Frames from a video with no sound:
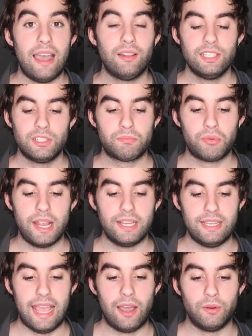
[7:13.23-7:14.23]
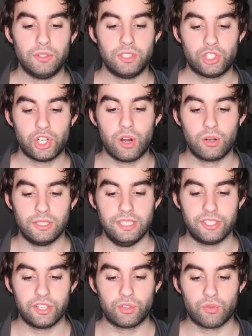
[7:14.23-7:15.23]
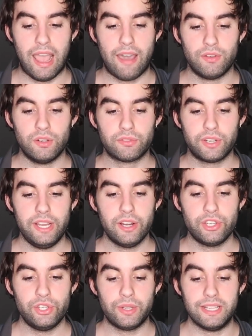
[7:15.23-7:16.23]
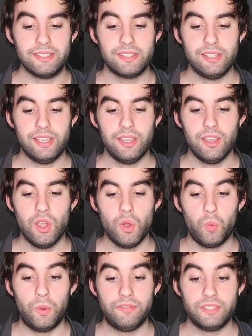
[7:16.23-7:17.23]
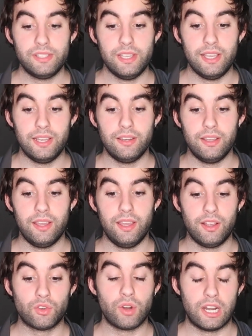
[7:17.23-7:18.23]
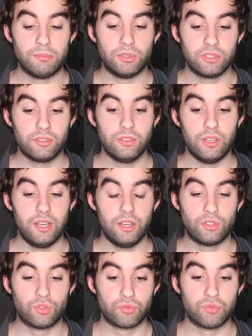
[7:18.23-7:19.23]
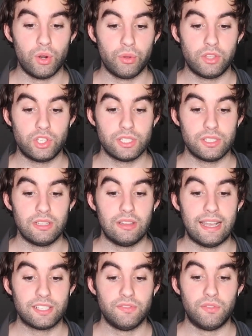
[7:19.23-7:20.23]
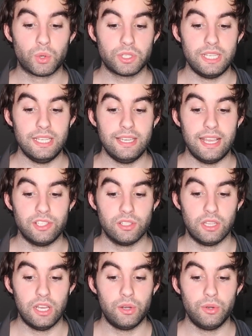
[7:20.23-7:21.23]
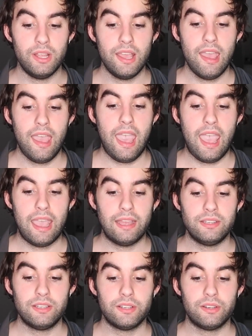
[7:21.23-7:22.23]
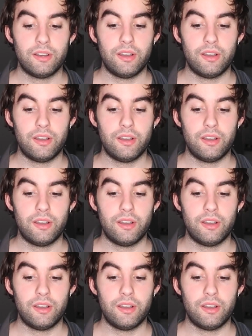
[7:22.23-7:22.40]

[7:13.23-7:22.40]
now let's break down Charlie's graph over here. As you can see, we've seen incredible growth just in the last 14 days alone. And